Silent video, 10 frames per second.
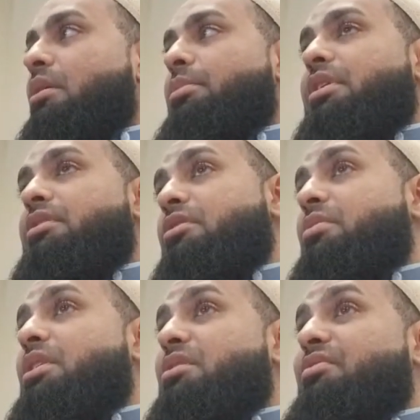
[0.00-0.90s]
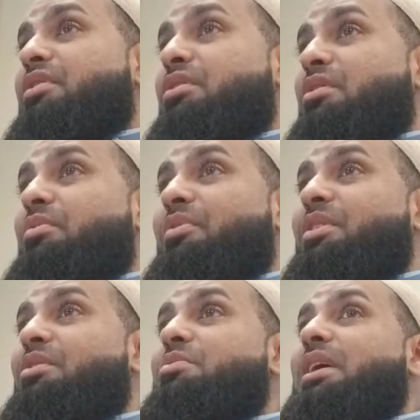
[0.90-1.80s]
Because the 20 different YouTube
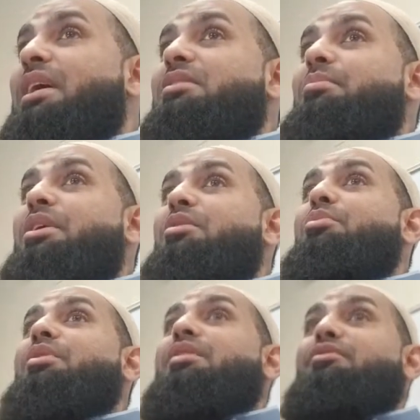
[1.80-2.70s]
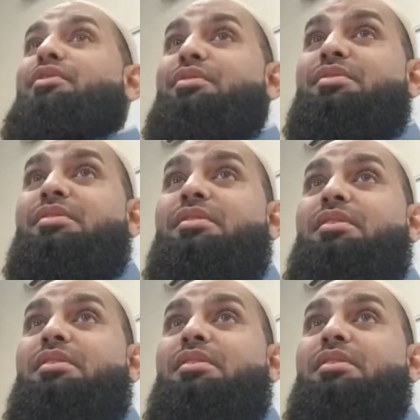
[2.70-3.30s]
videos will actually make you more confused.